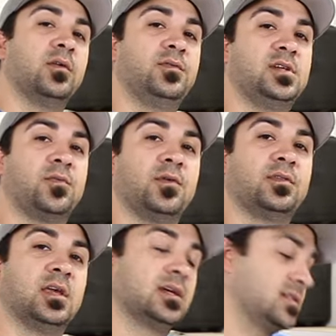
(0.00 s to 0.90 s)
of
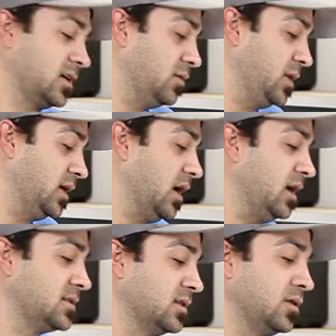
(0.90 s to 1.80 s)
different things that can be
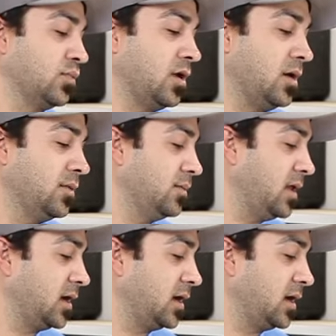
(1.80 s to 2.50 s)
causing the problem.